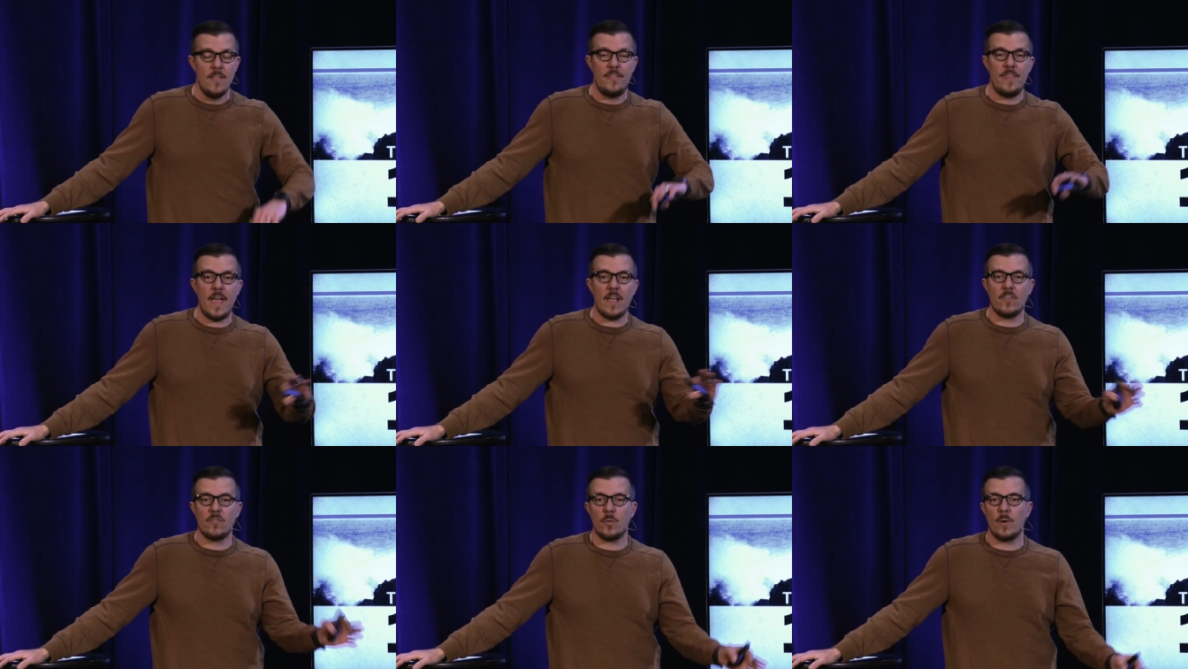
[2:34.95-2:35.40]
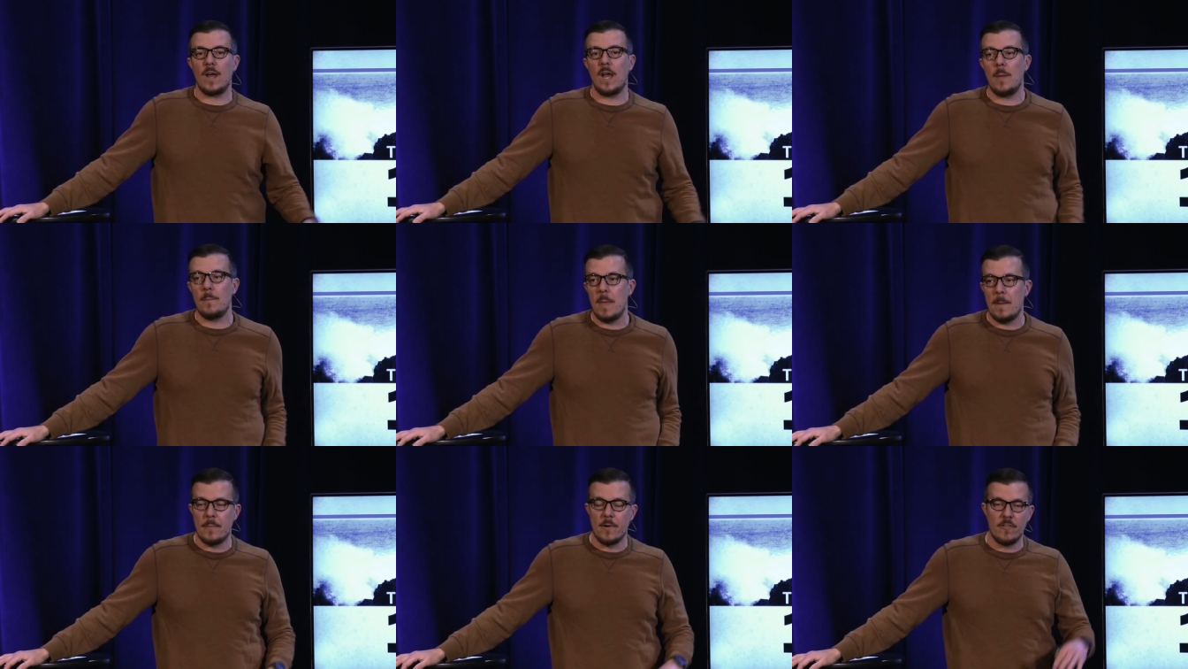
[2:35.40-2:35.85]
Things were going
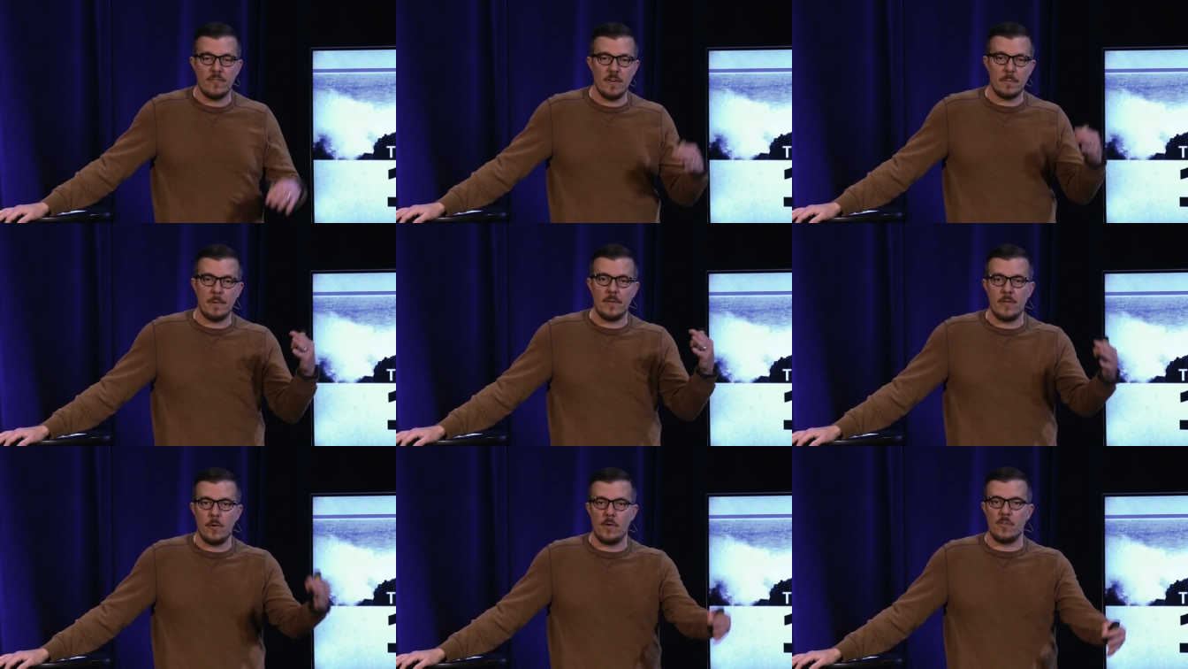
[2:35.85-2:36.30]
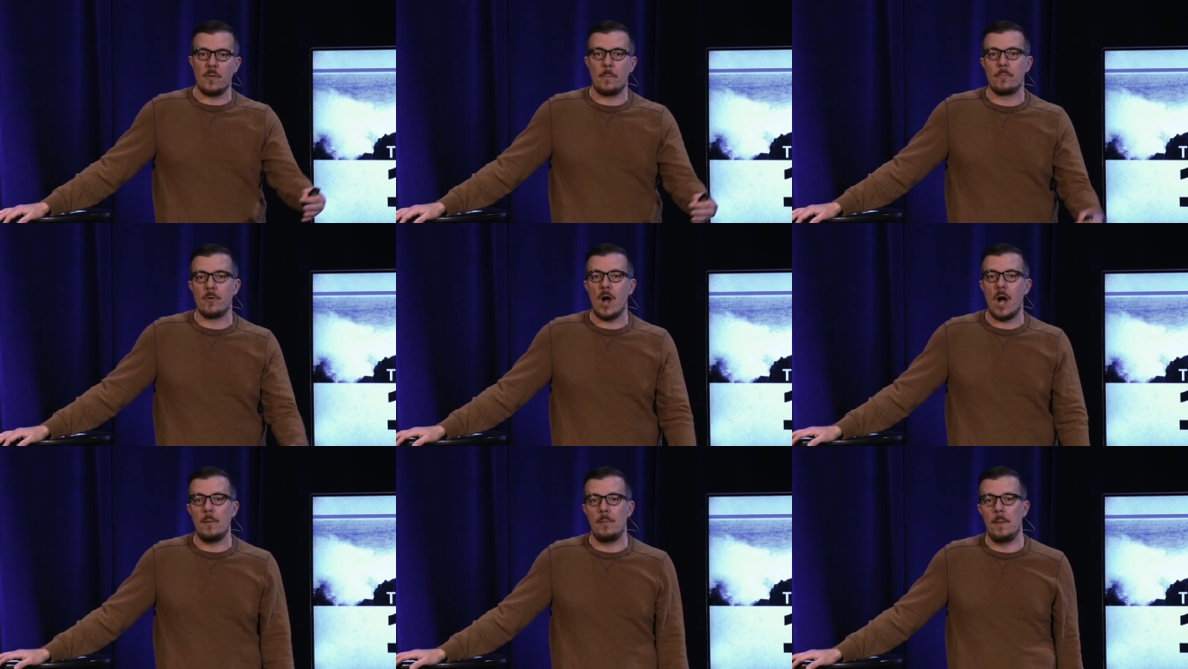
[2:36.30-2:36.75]
to be perfect, but there was a
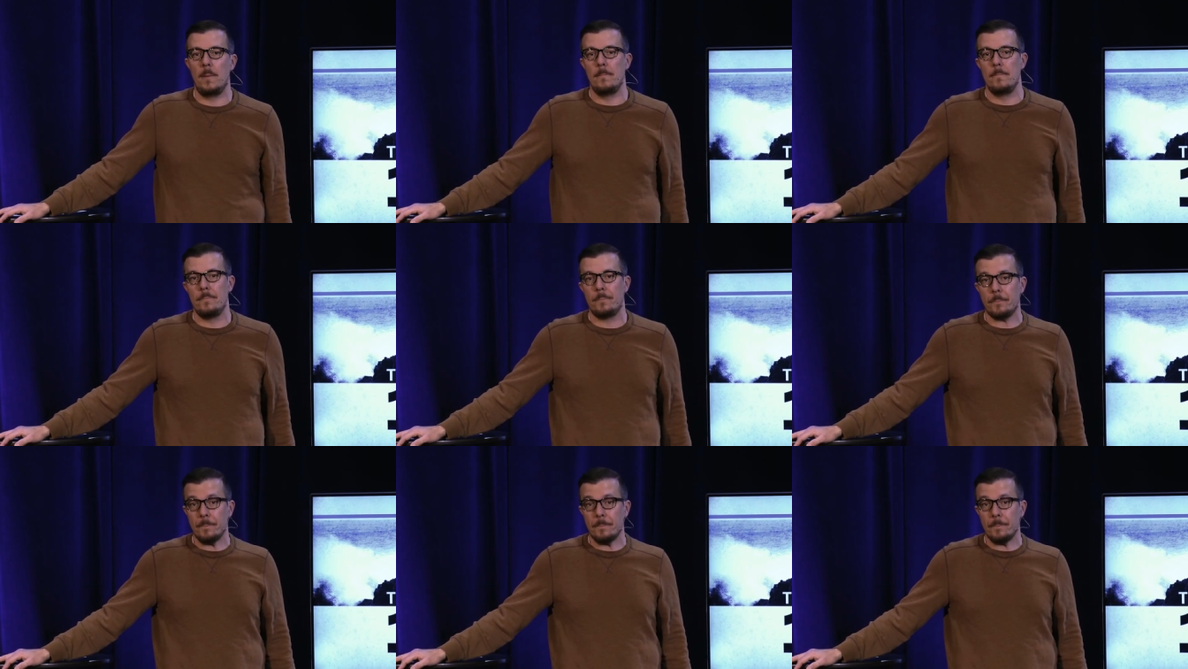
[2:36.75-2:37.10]
problem.